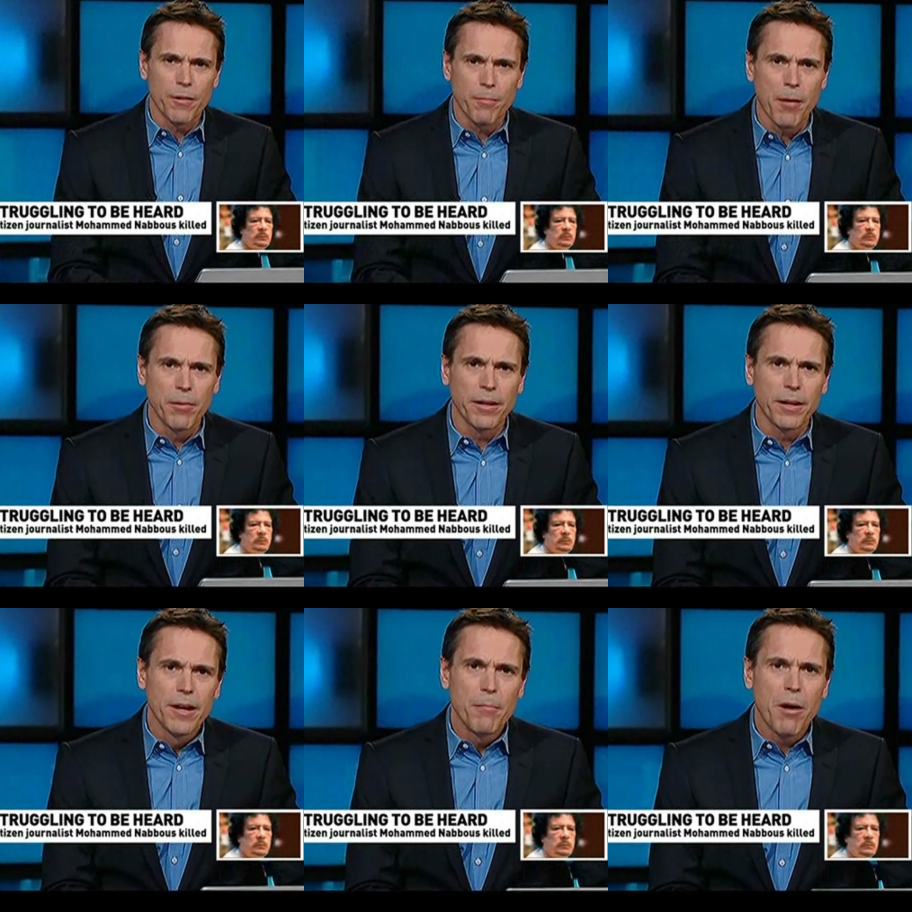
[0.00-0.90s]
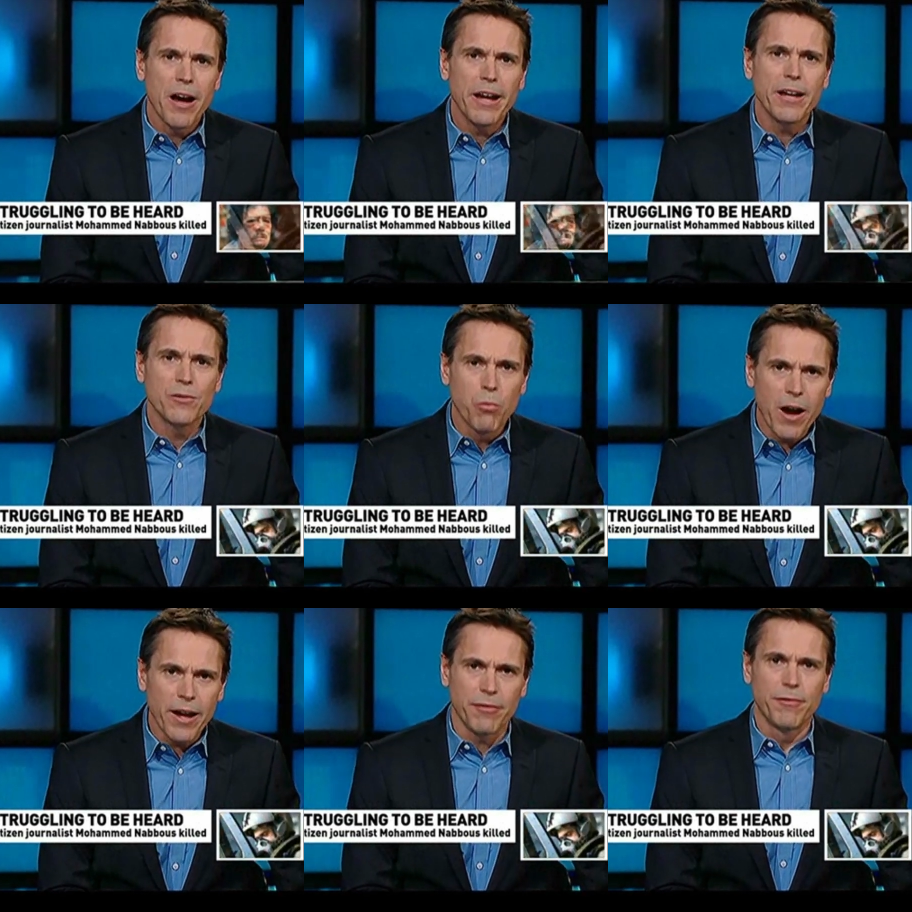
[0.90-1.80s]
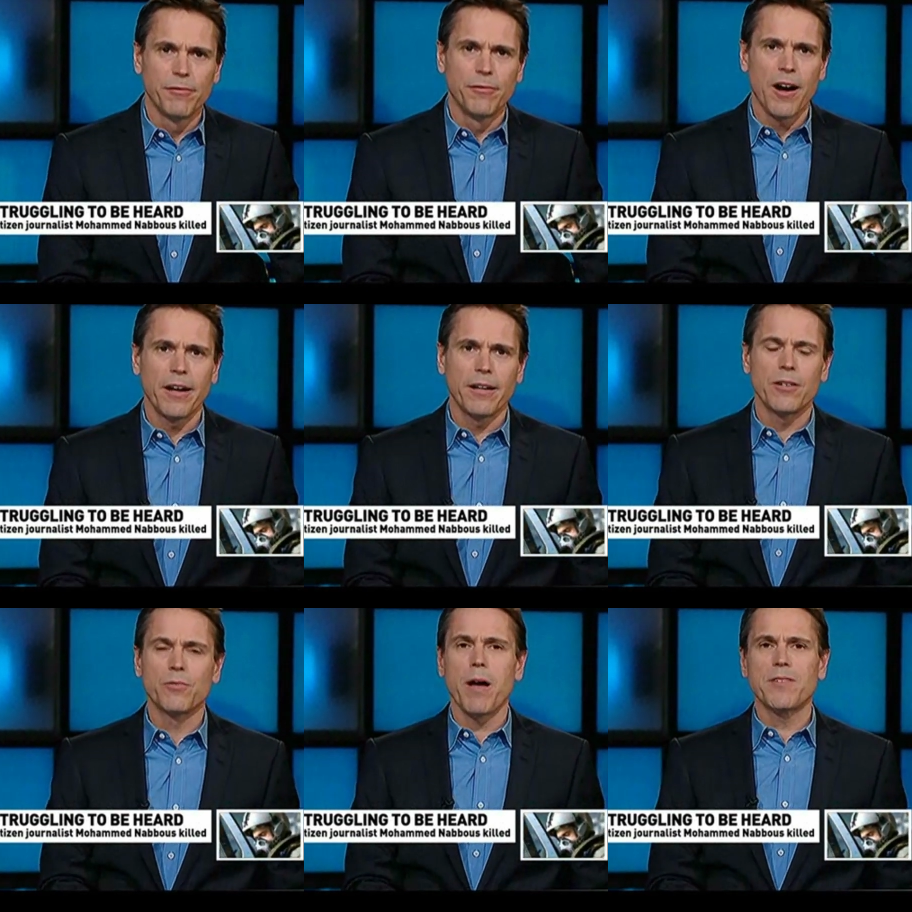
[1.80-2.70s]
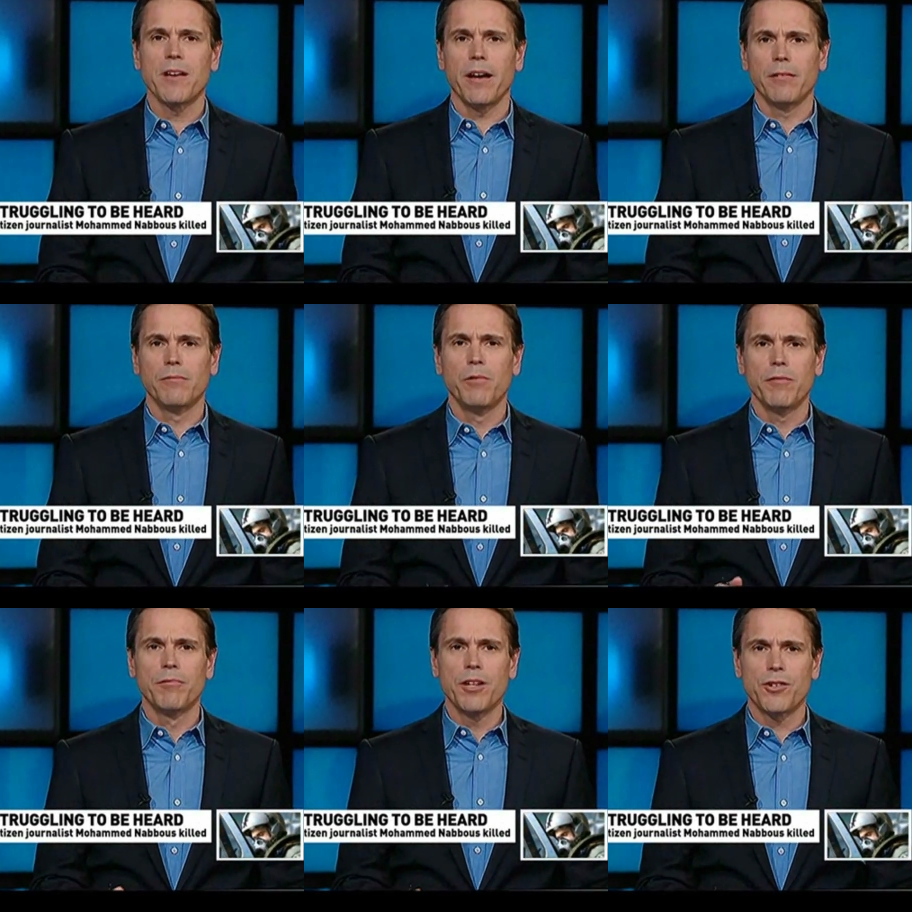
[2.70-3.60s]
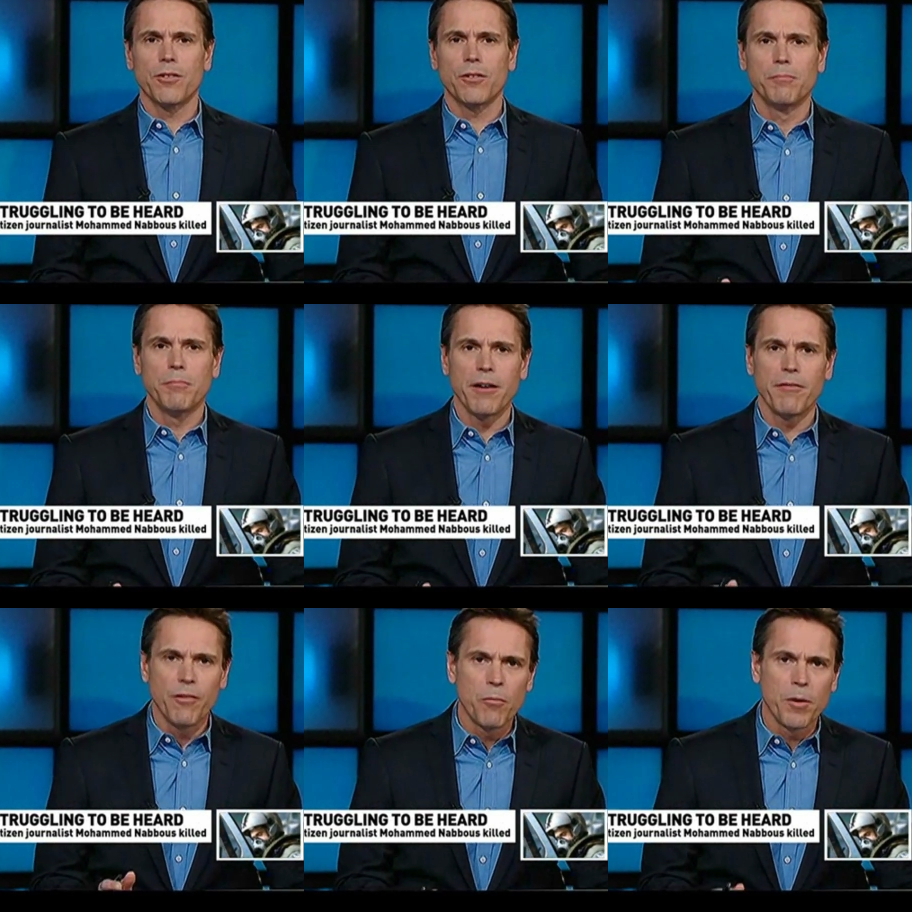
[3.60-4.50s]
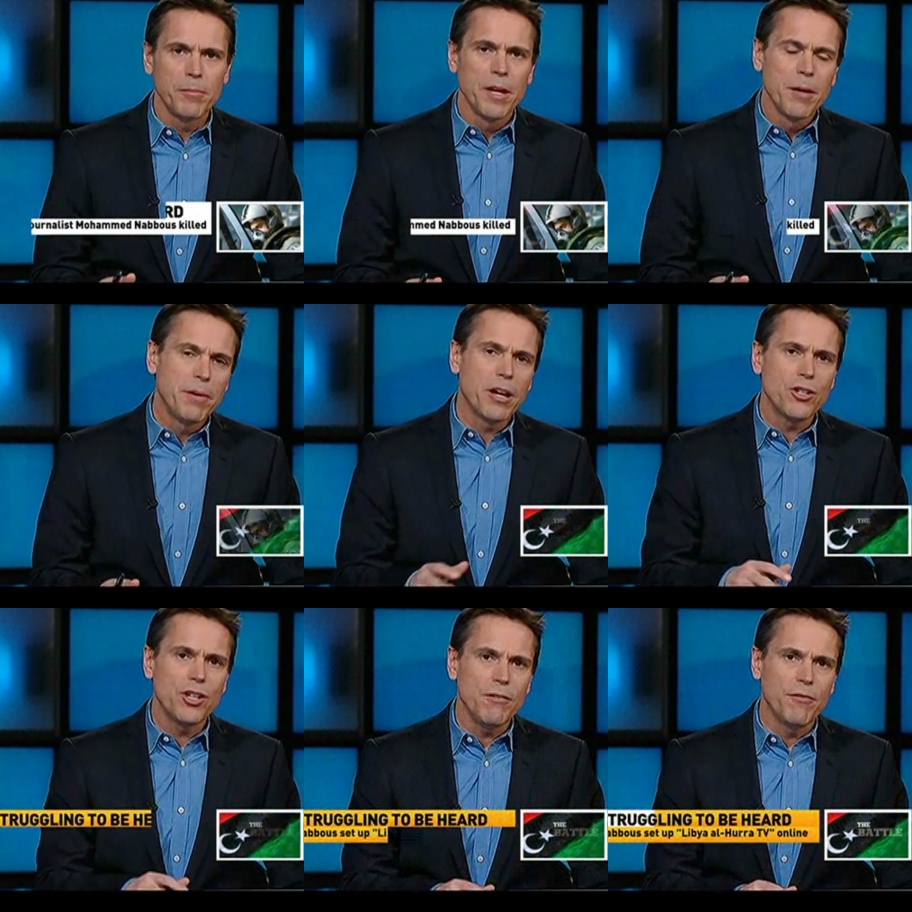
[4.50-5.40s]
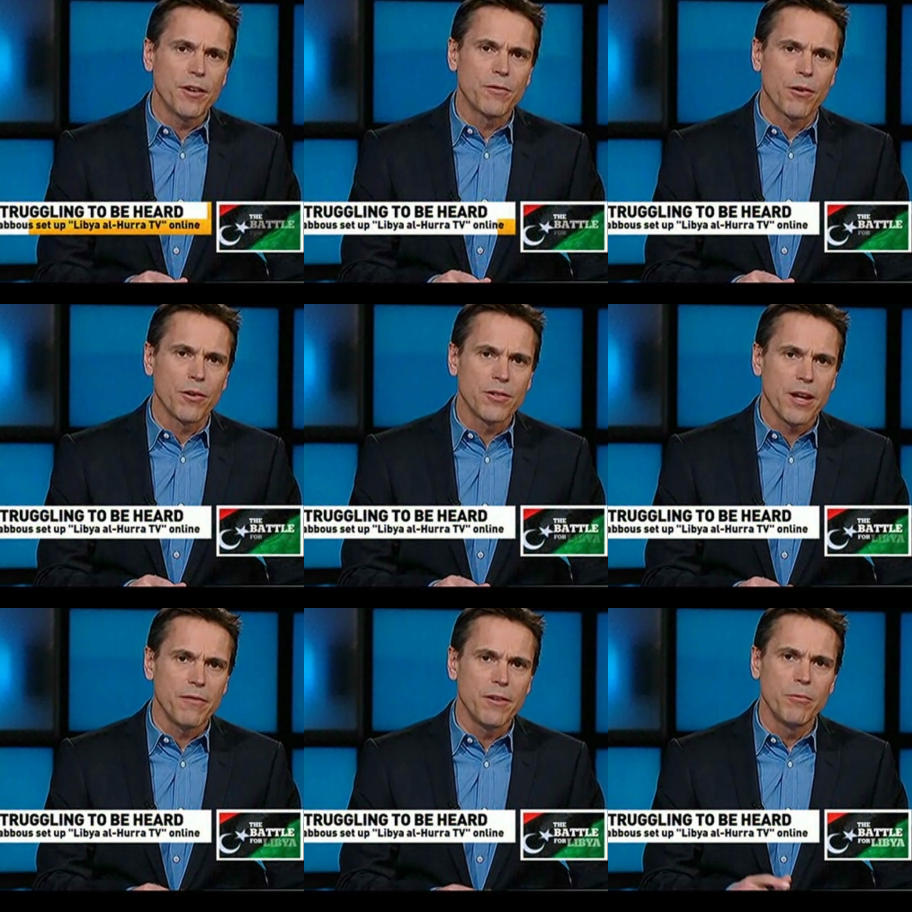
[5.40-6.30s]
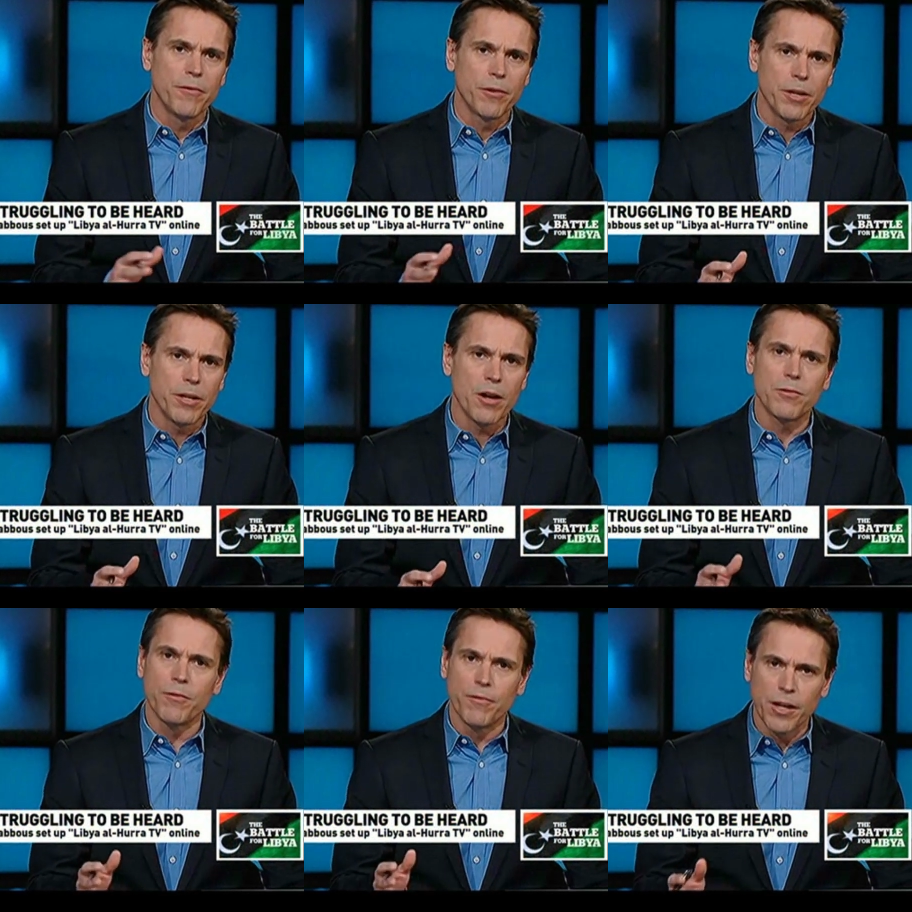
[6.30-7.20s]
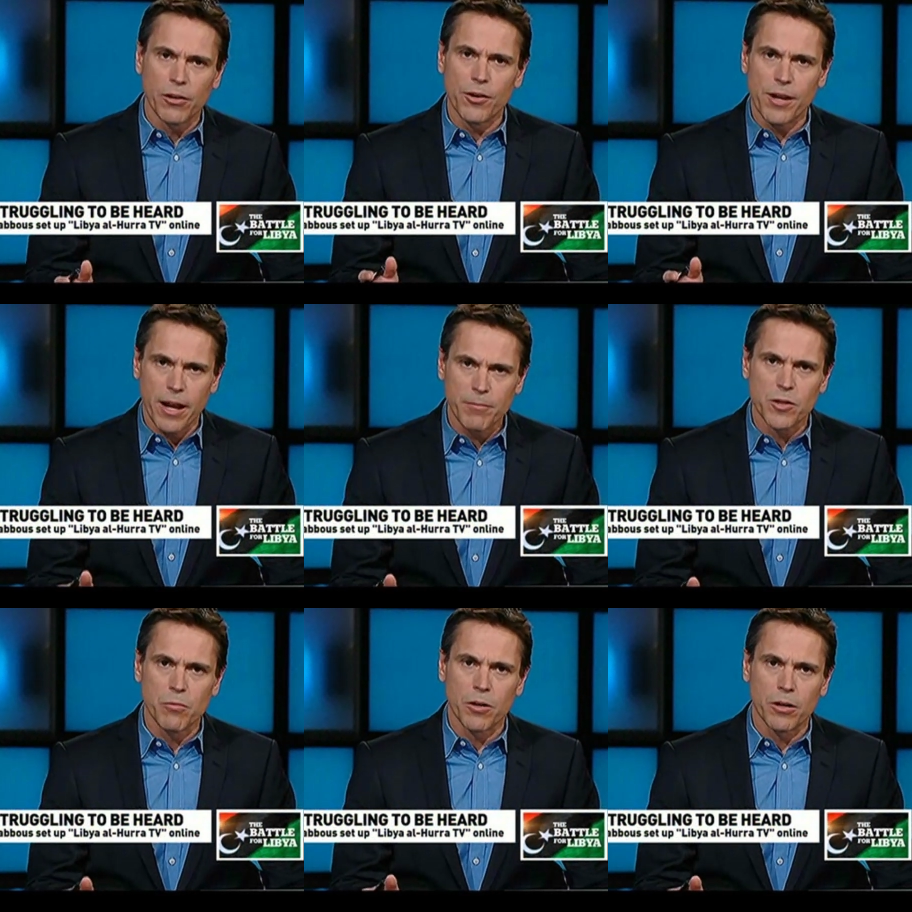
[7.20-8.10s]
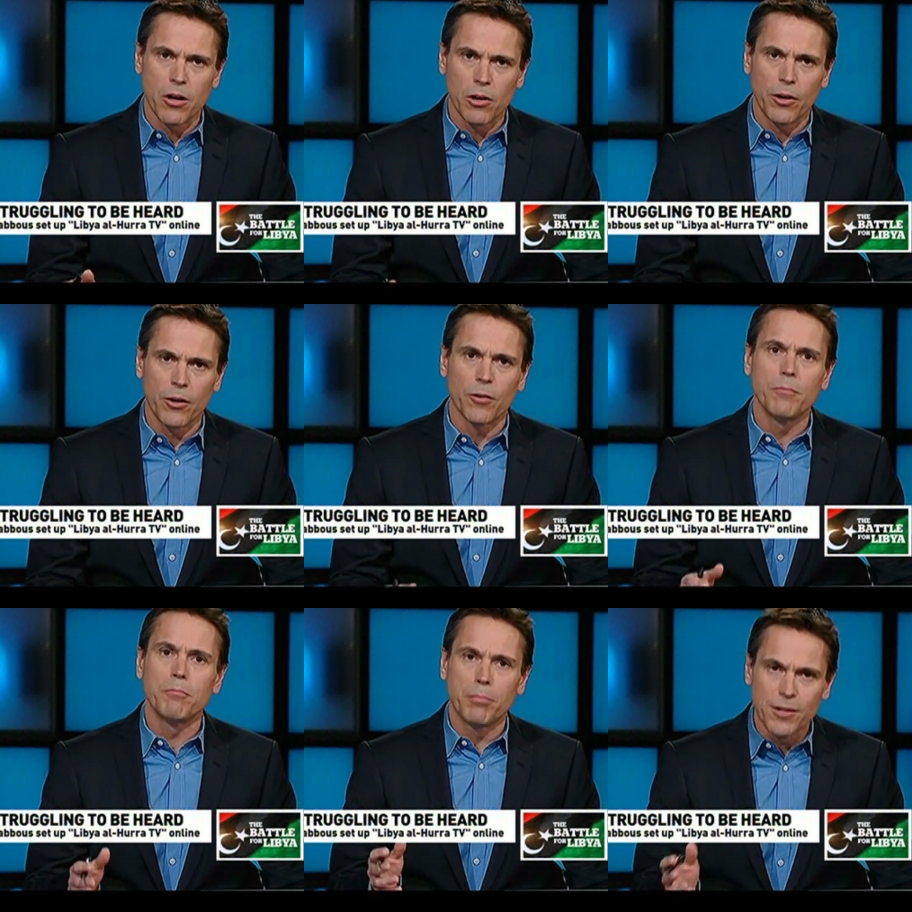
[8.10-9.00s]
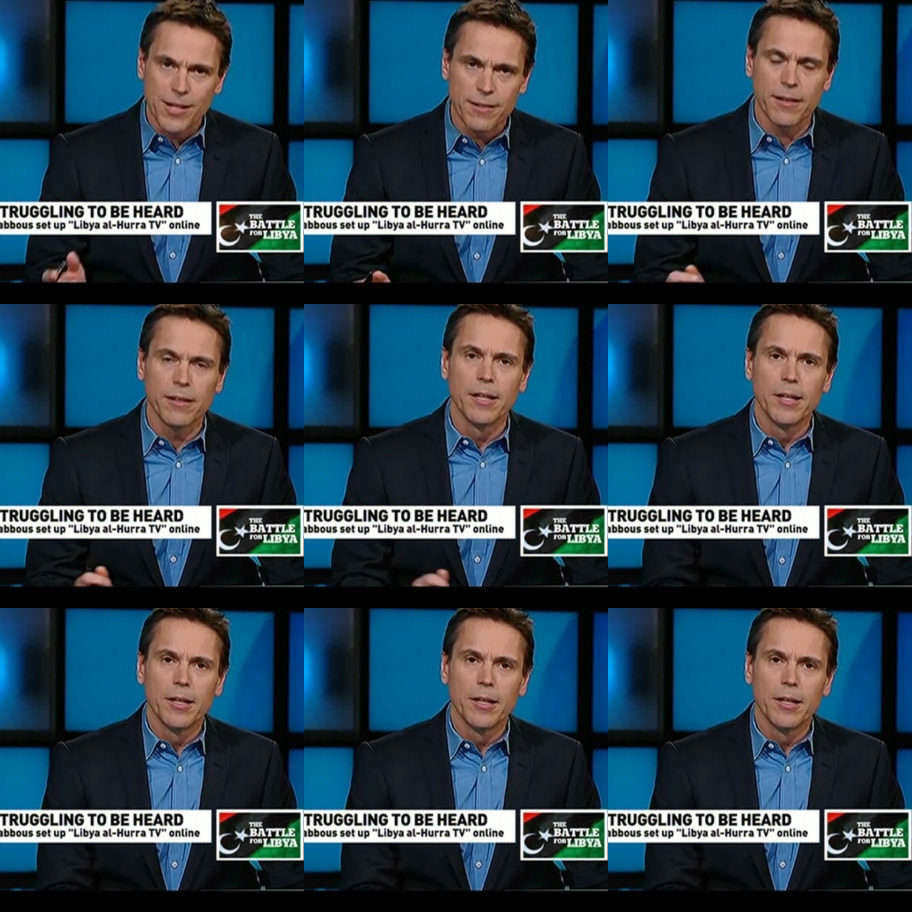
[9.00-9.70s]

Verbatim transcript: to the public by his wife via his website, and we've reached her by phone. But because she fears for her safety, we've agreed not to reveal her name, so we're calling her Perditta.